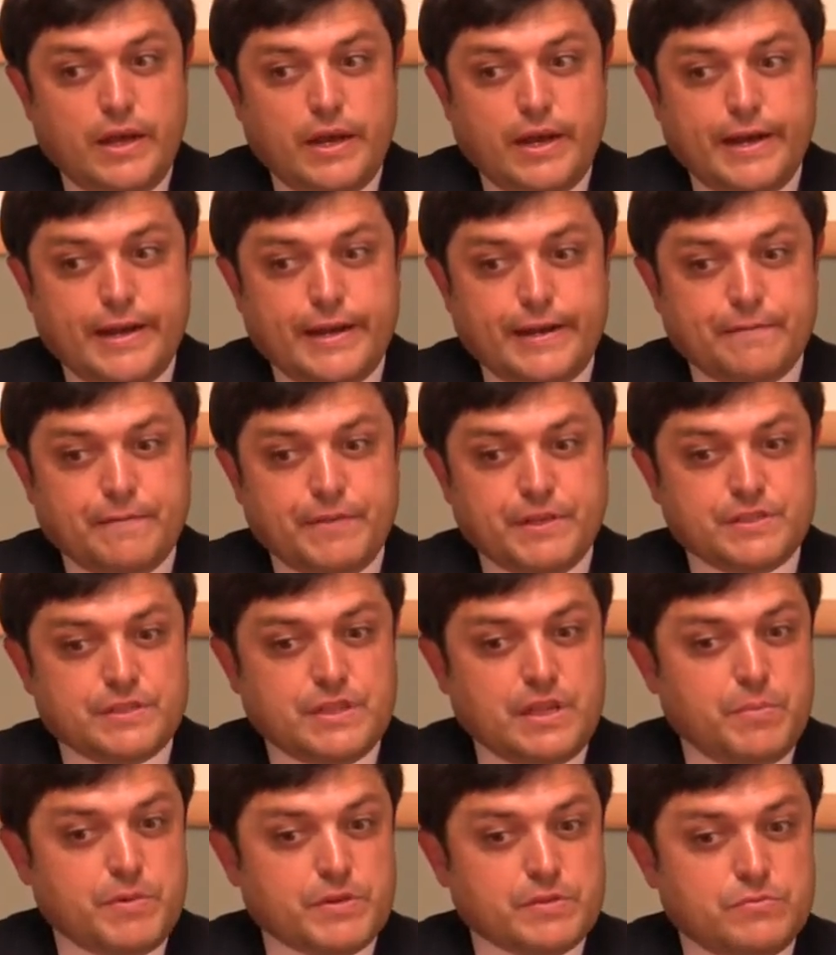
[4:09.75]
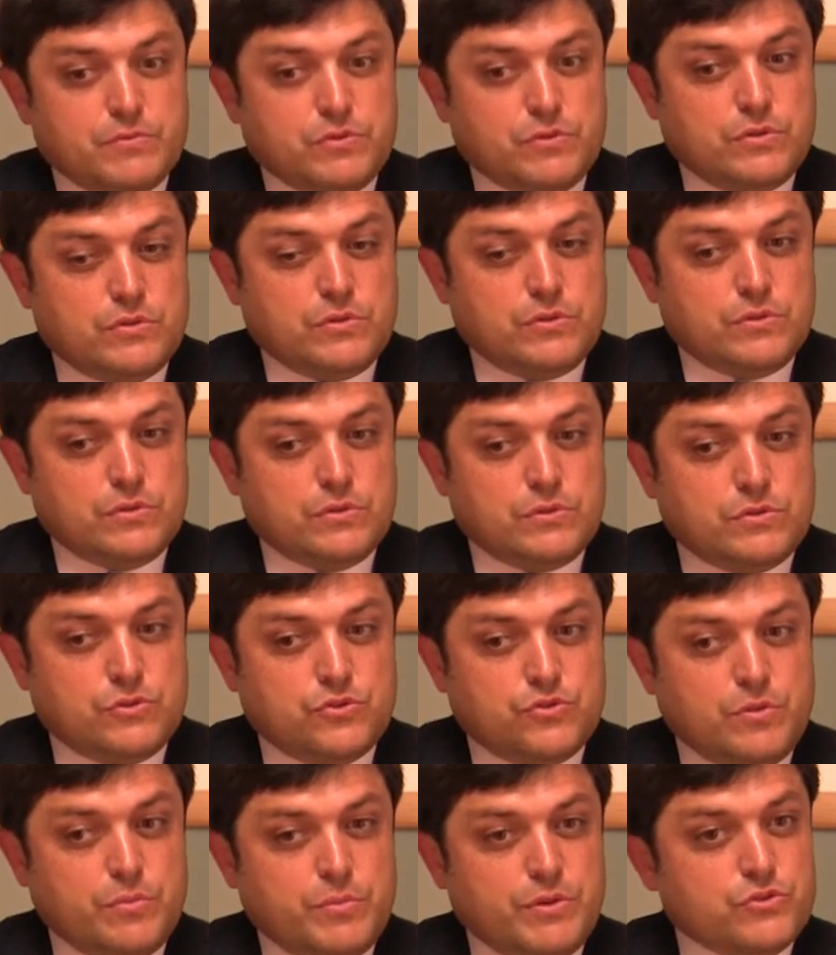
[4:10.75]
Uh, these numbers
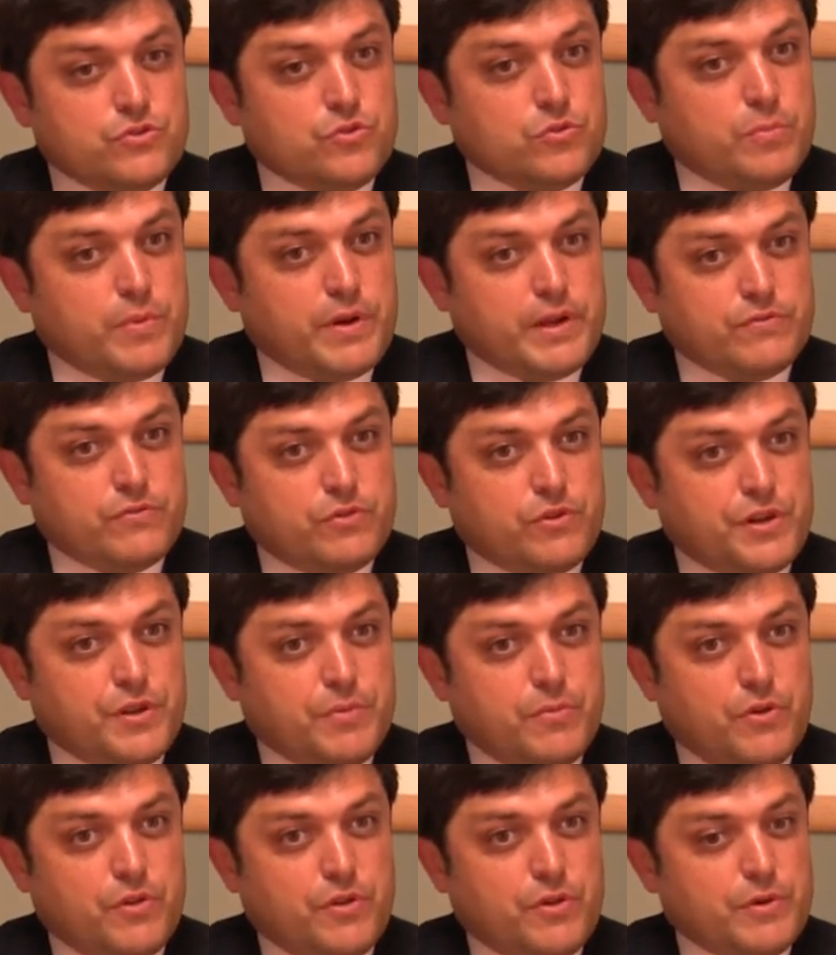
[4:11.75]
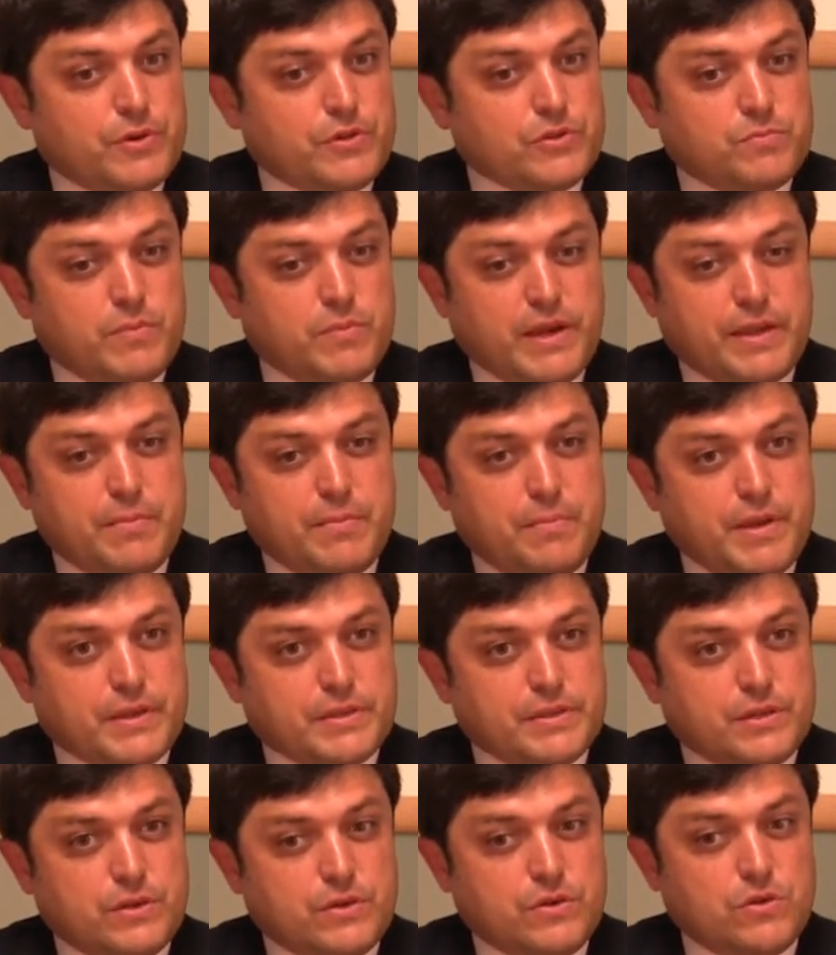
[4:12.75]
shouldn't be surprise for anybody because back in
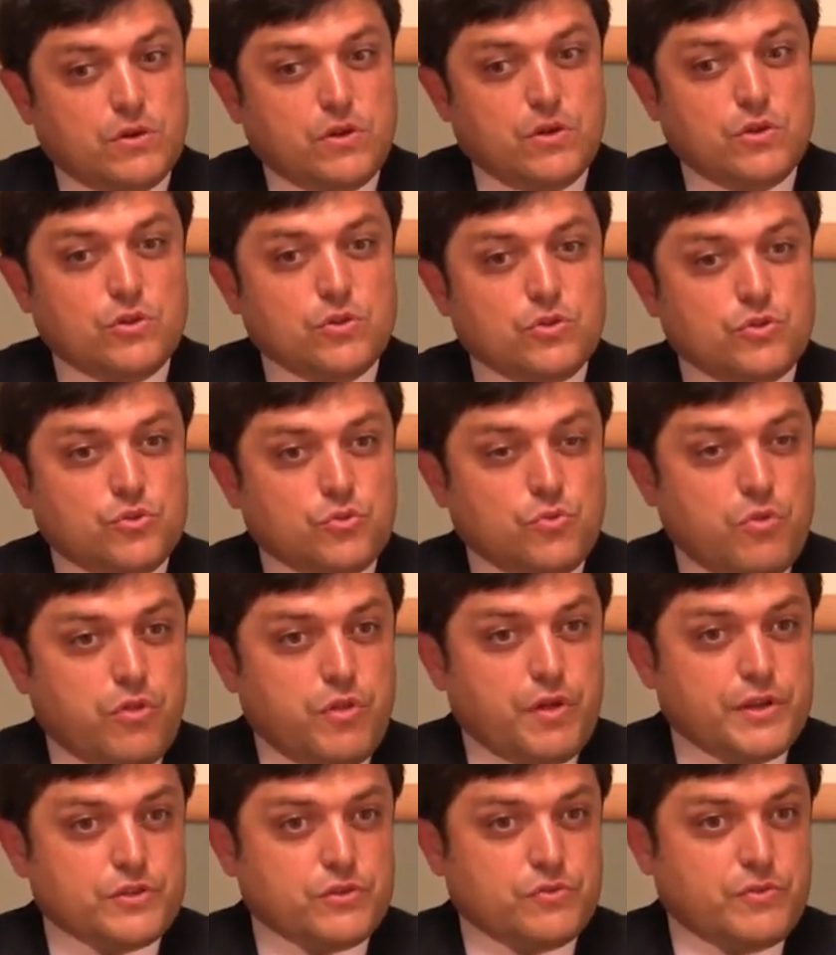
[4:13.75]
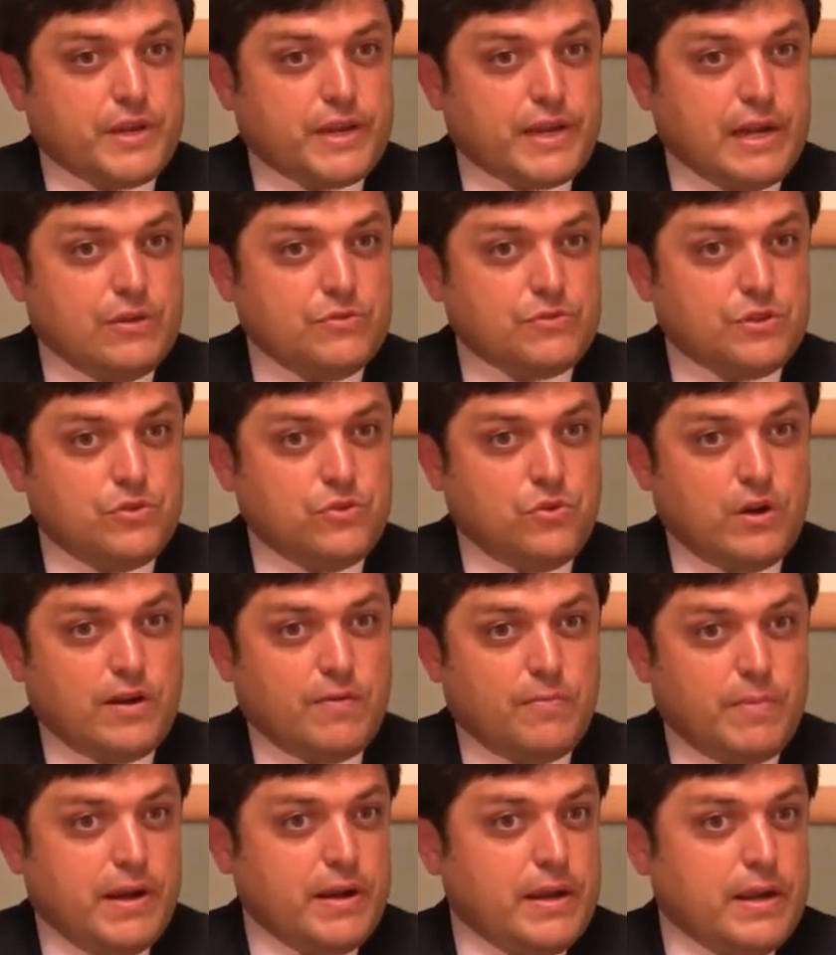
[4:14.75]
Mexico, two thirds of the country don't
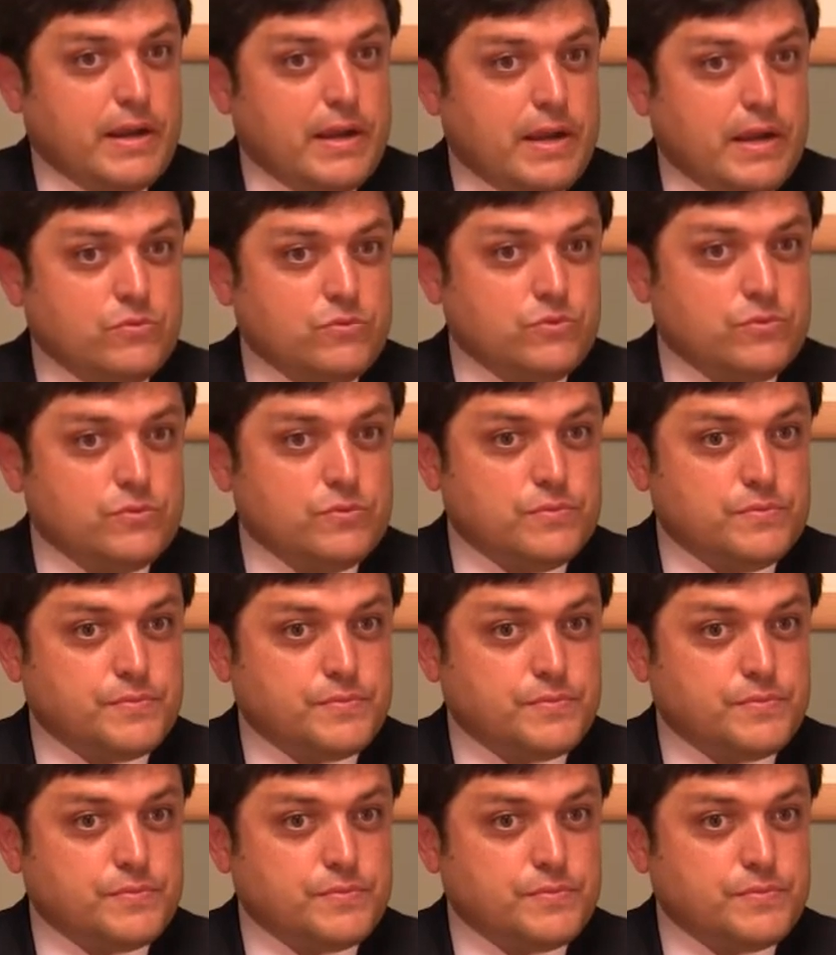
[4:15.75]
have bank accounts